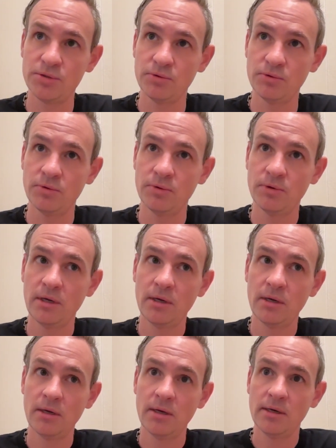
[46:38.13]
to
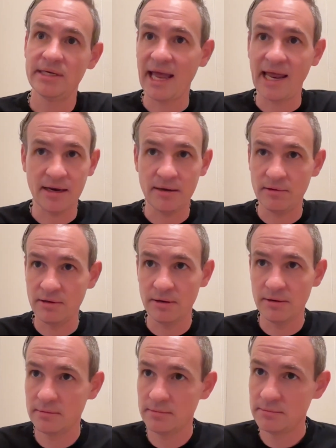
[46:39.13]
gain
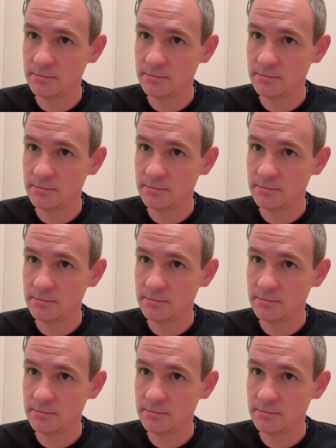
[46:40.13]
the